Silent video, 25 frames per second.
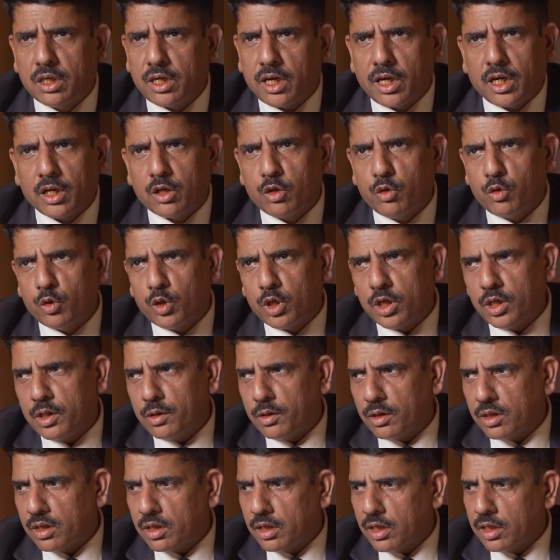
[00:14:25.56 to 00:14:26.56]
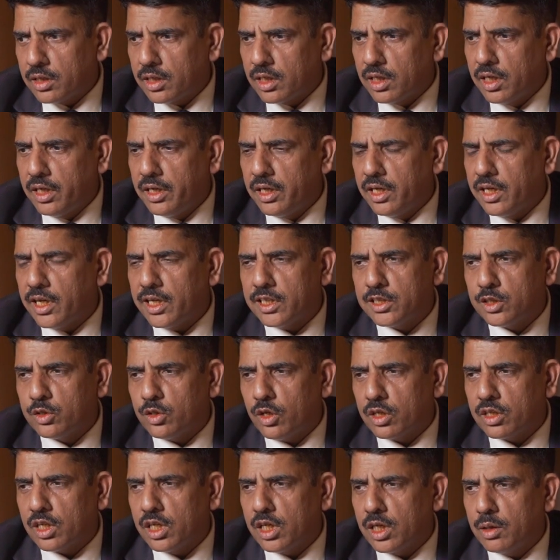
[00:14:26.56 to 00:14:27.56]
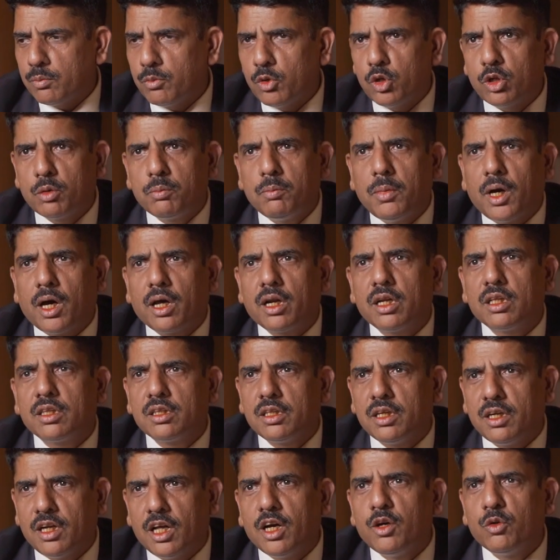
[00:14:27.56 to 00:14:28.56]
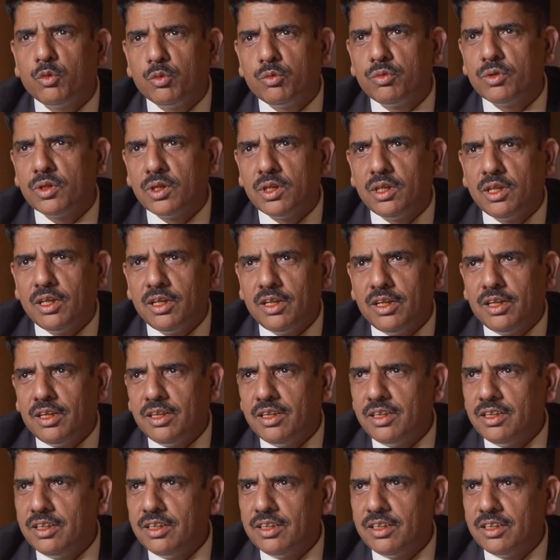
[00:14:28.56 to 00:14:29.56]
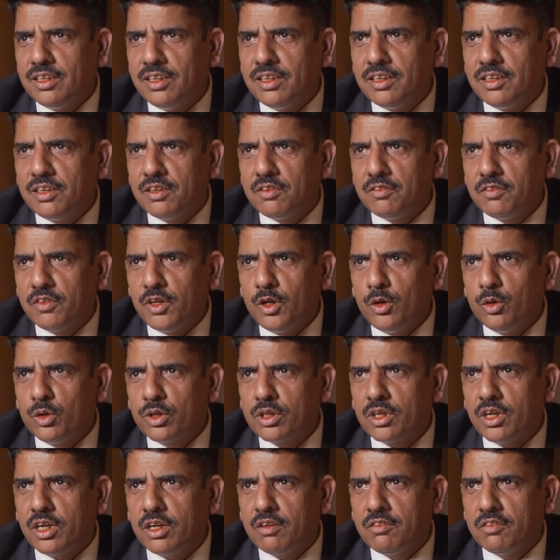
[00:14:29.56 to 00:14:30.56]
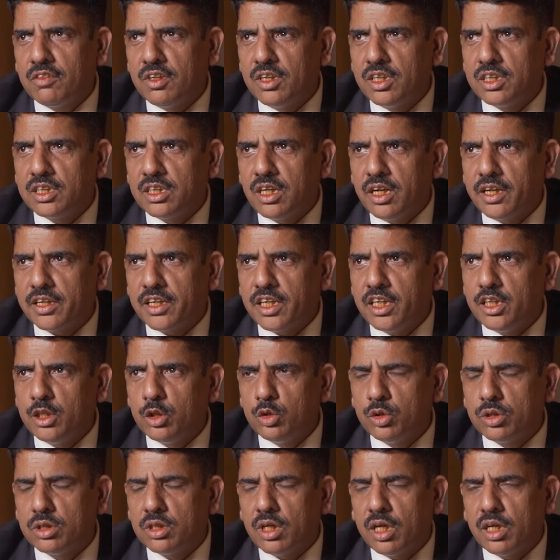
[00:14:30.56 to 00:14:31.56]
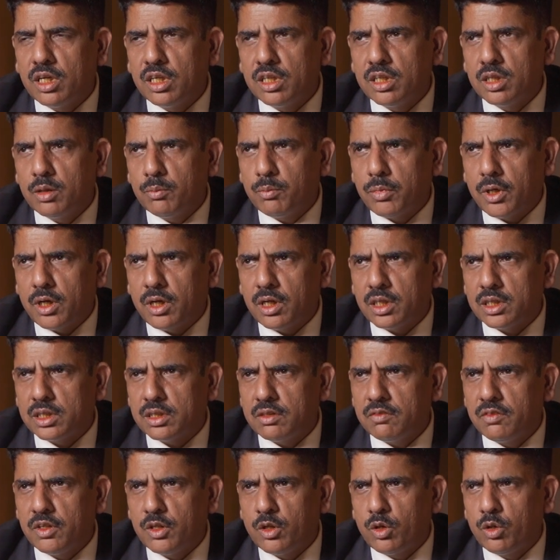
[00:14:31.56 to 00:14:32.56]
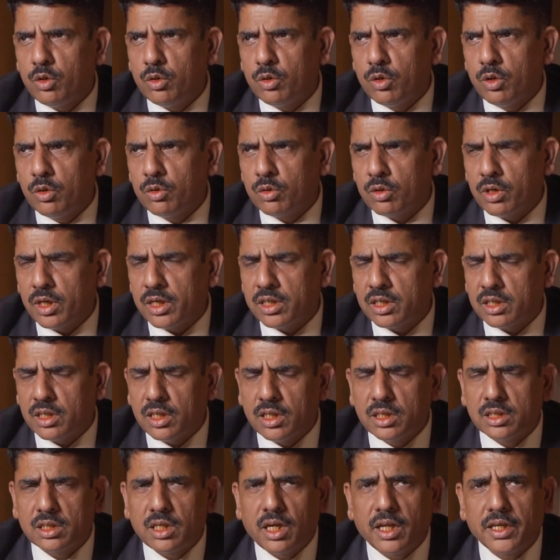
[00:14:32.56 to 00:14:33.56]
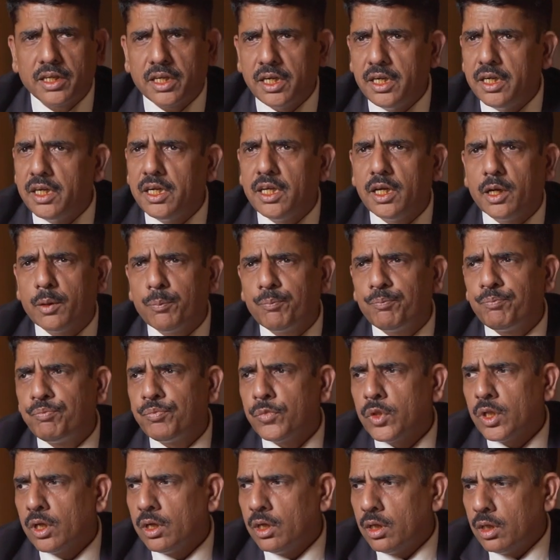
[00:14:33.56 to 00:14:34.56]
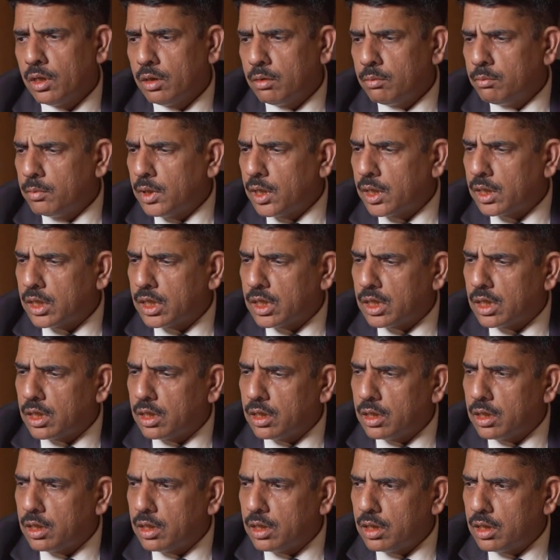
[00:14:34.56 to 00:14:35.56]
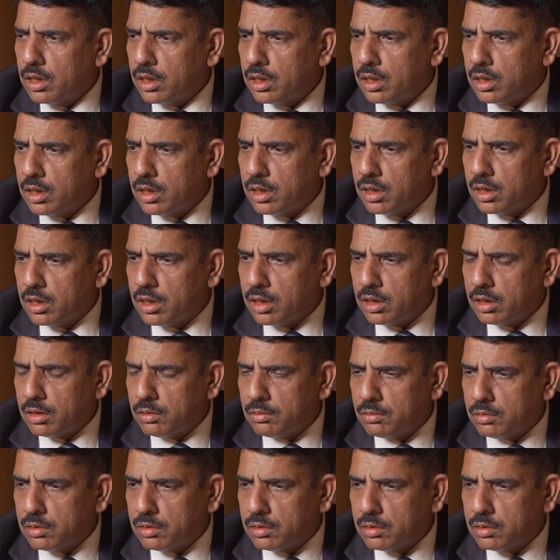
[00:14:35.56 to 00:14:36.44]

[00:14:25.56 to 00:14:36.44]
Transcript: track out it. I think India is talking about Bharat now. Uh, we looked at words like Hindustan in the past, we looked at things like India, but uh,